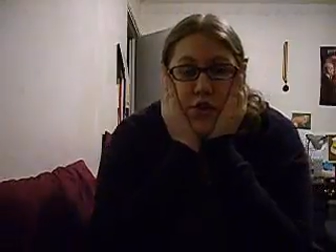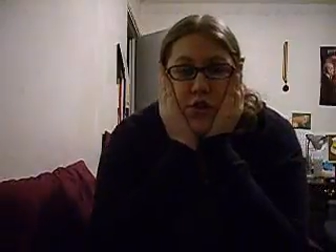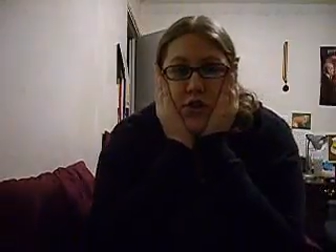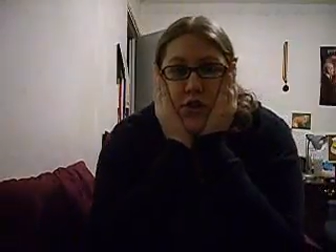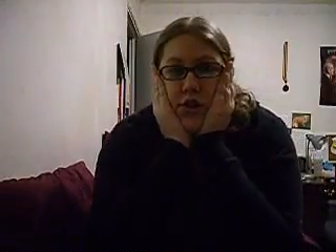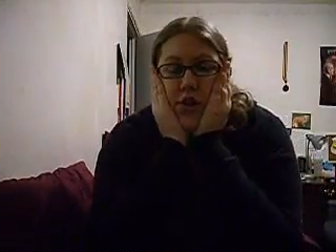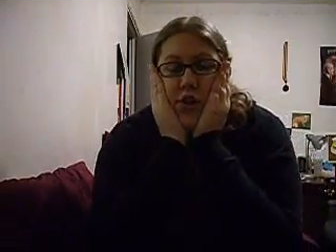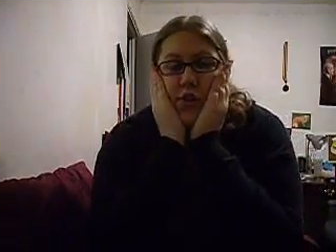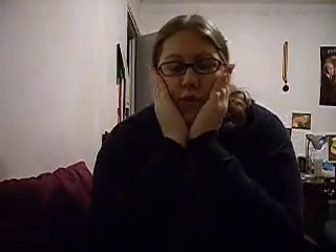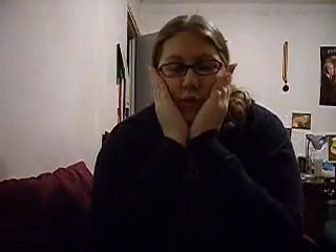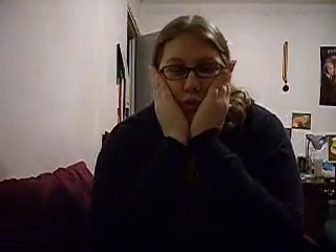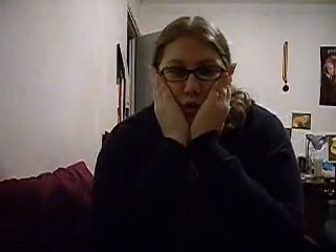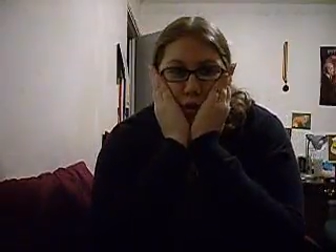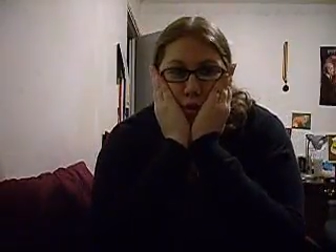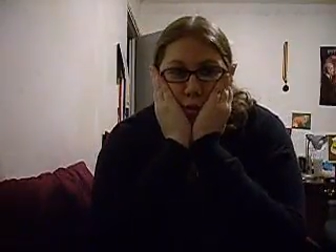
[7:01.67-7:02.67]
early, it was
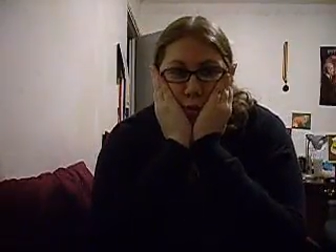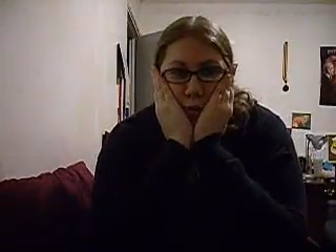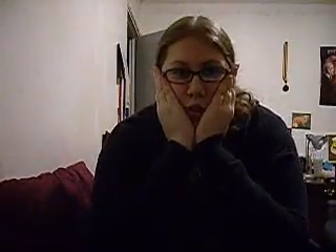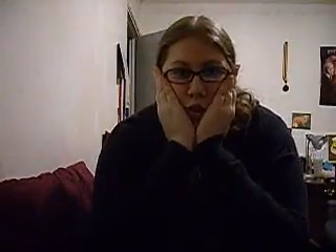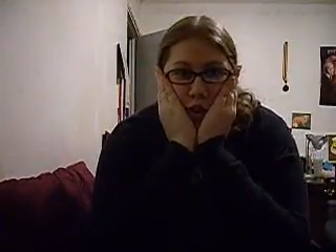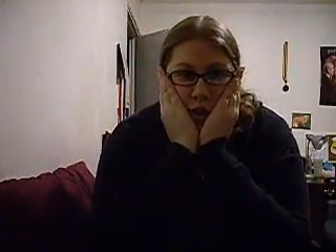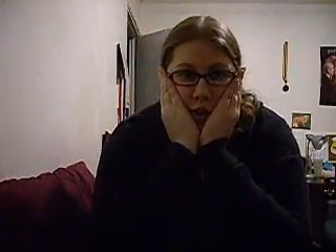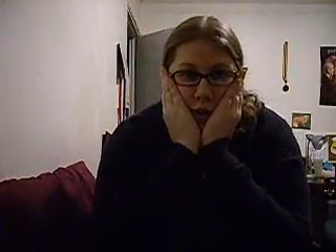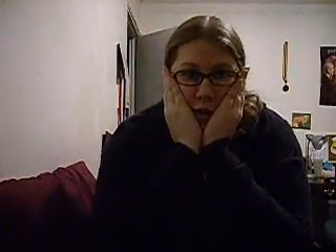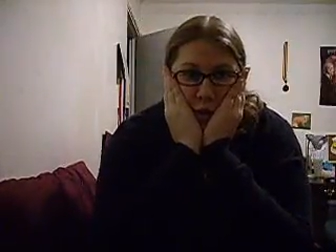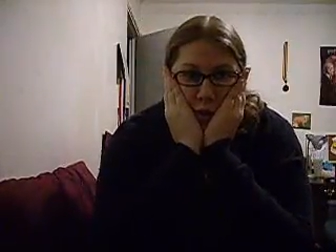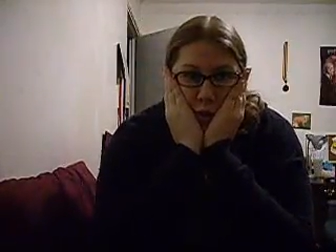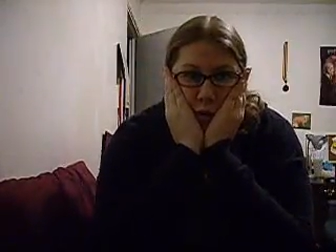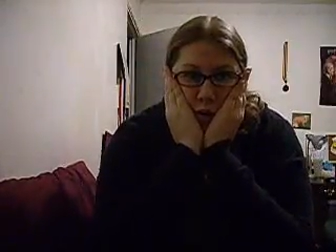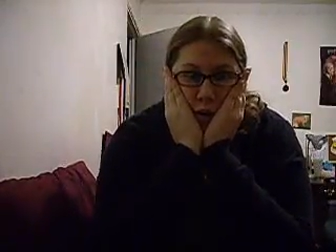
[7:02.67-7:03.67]
so freaking
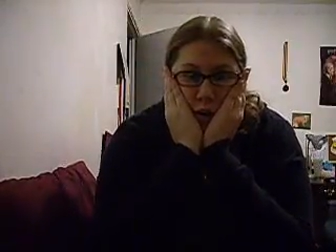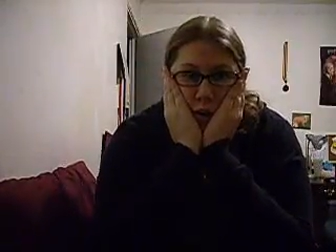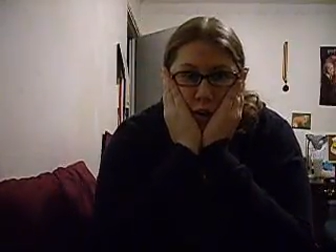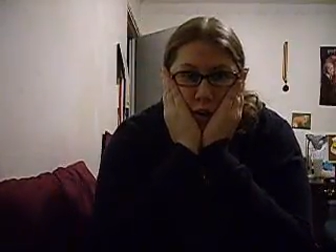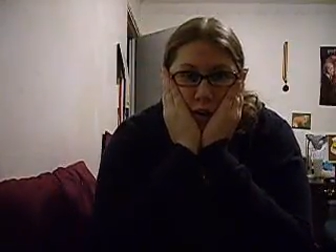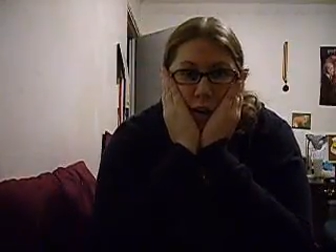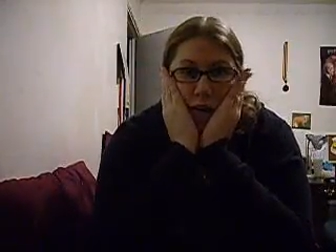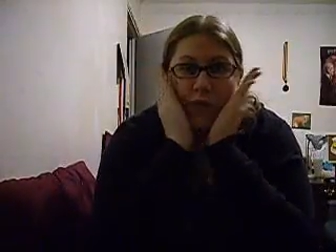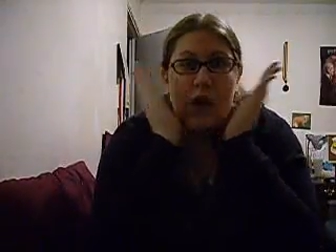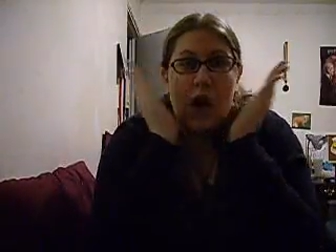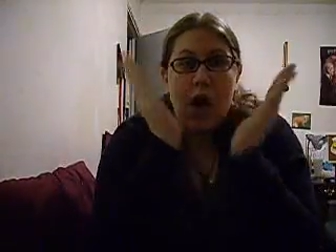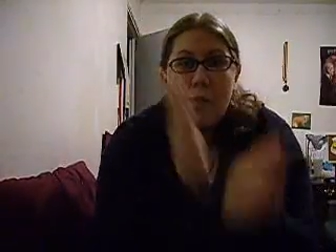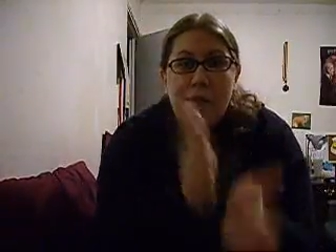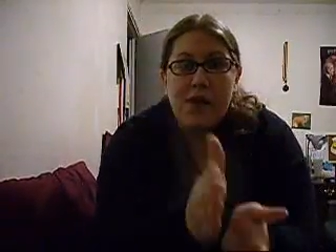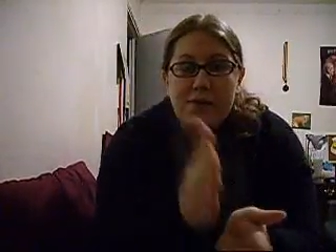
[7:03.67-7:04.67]
cool. It was
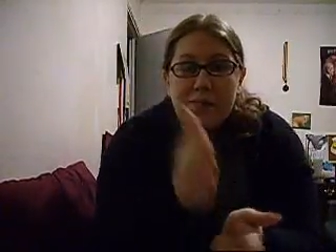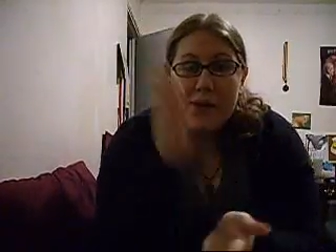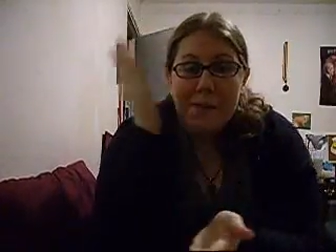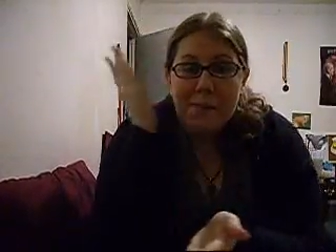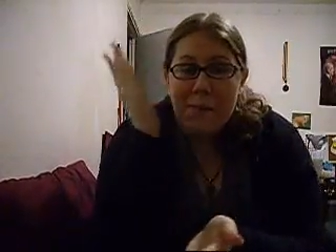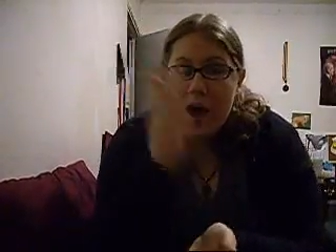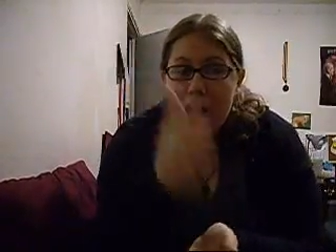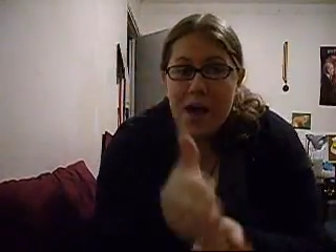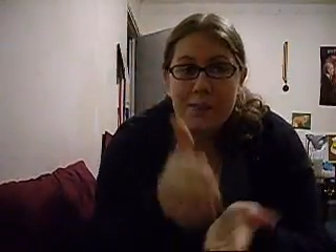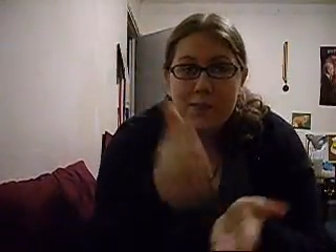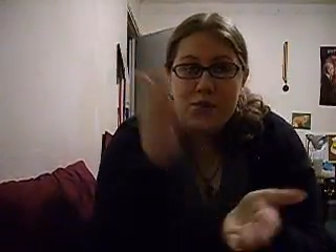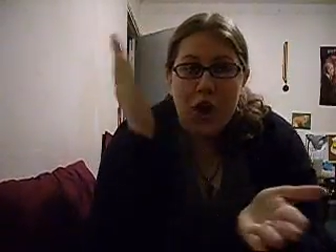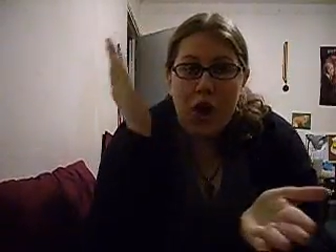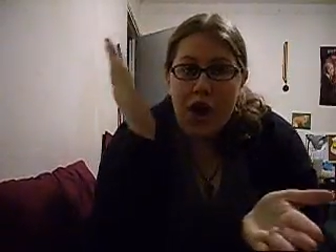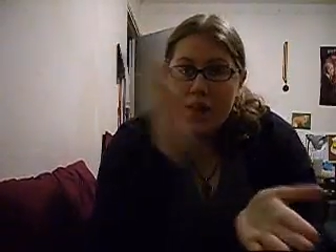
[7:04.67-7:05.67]
all because my mom
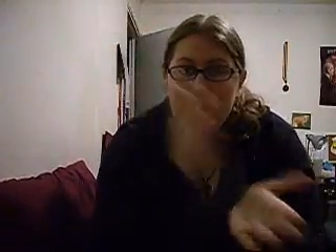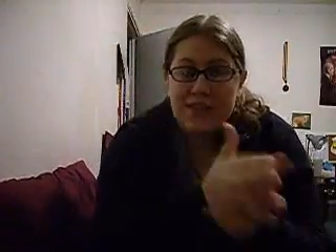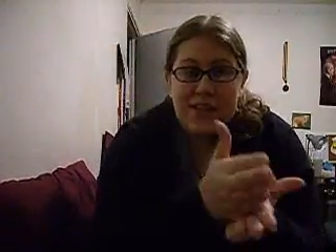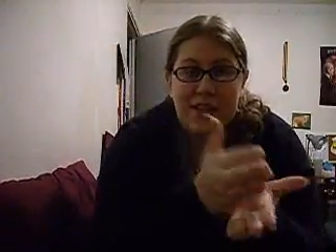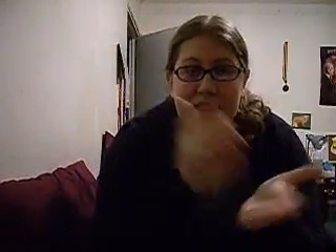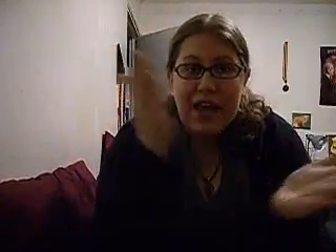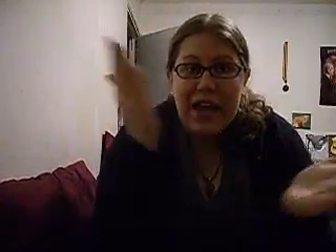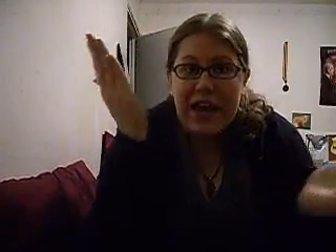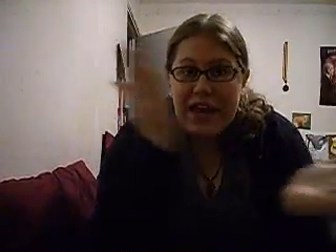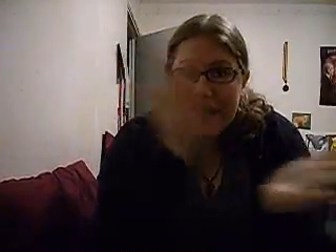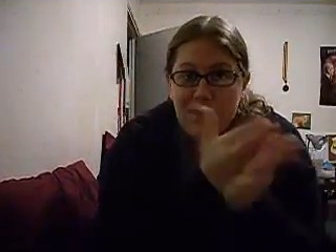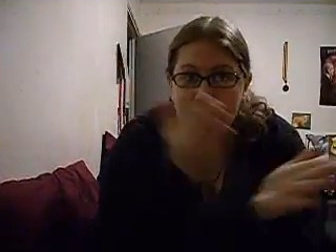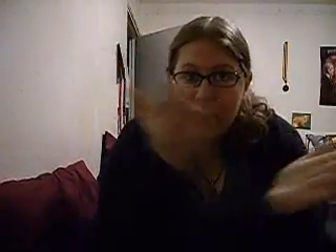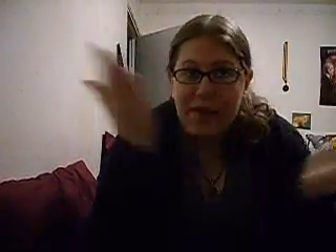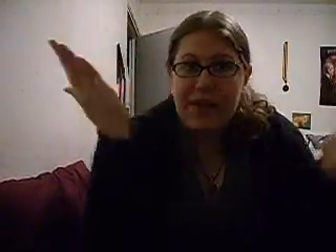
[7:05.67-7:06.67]
talked to the lady
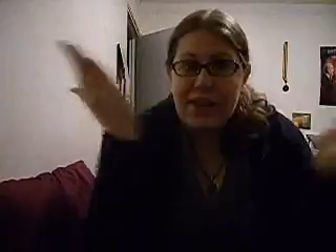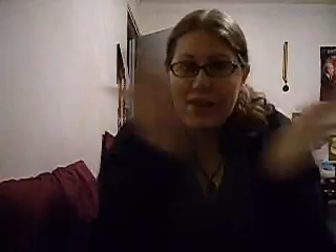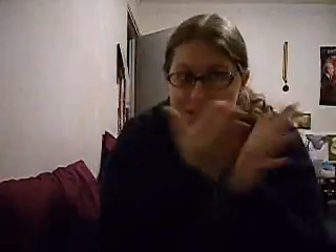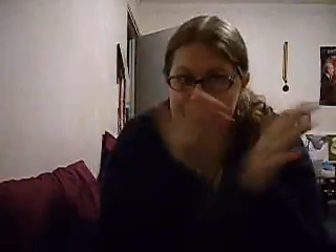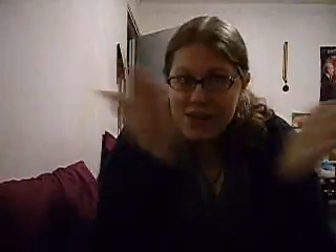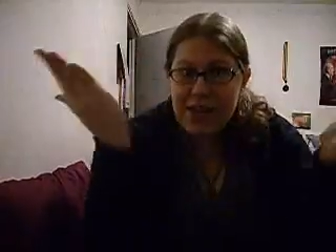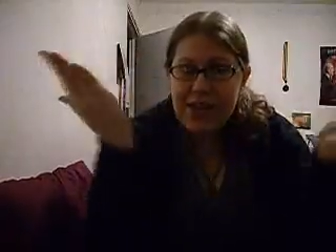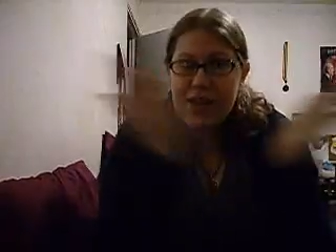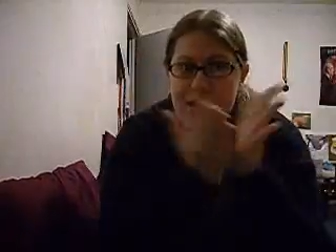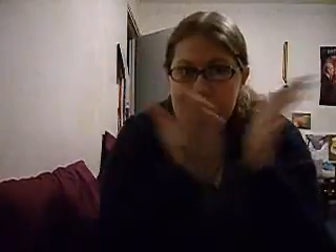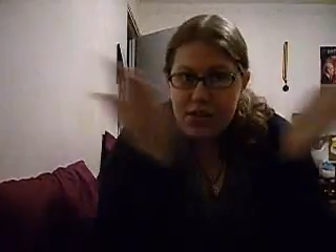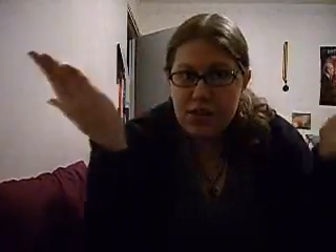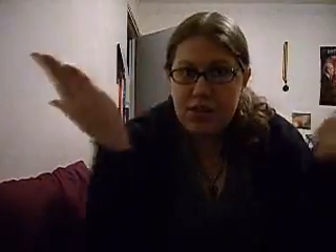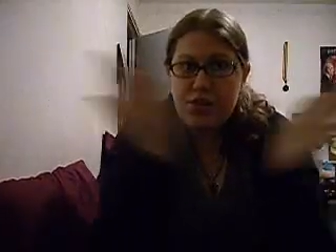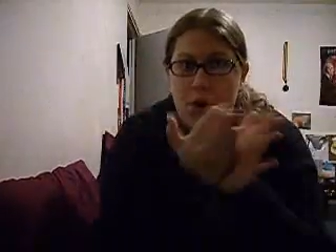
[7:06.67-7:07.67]
when we got
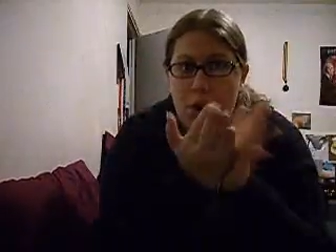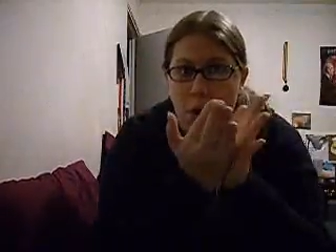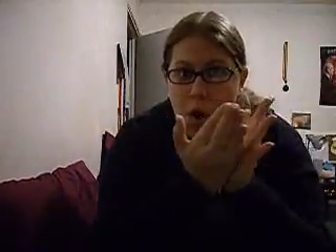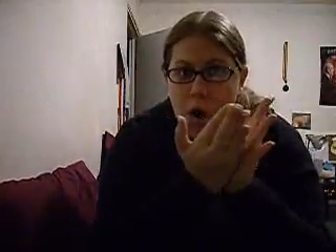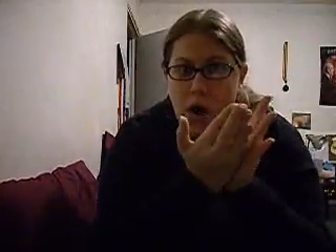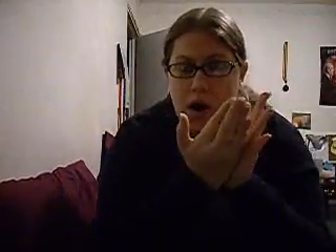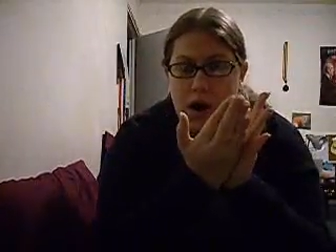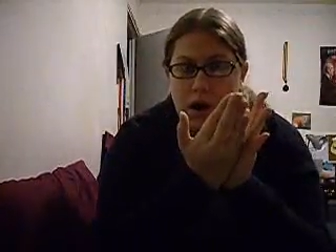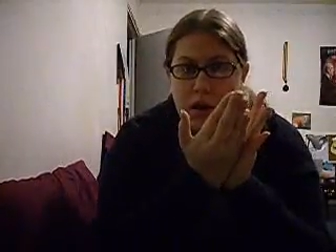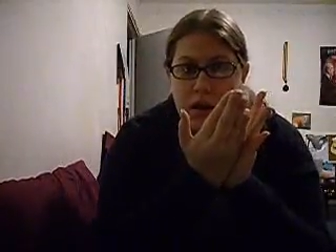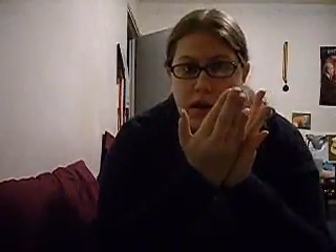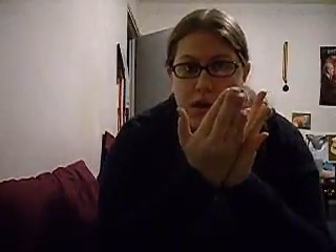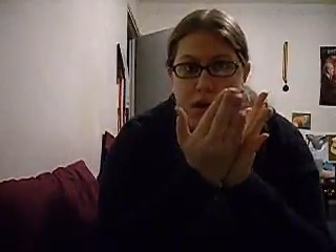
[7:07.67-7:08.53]
in the door.